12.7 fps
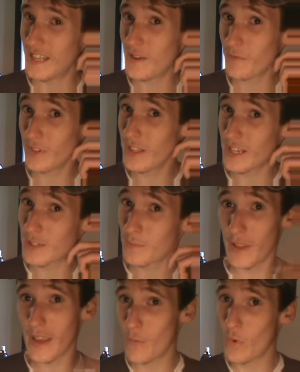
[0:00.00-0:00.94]
didn't really
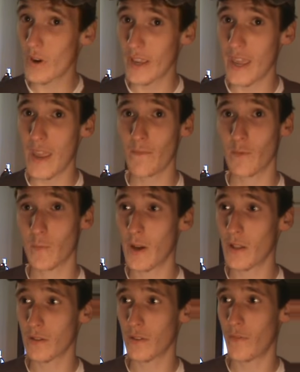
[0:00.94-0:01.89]
explain where he came from
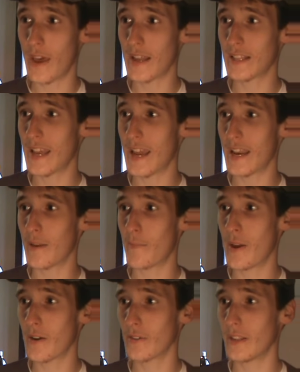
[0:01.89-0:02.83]
other than the fact that
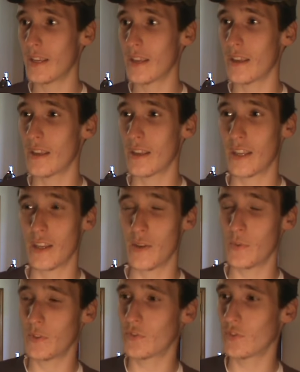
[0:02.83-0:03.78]
apparently he
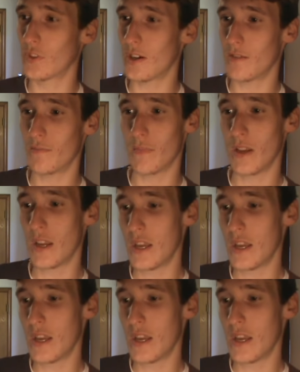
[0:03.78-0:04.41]
was from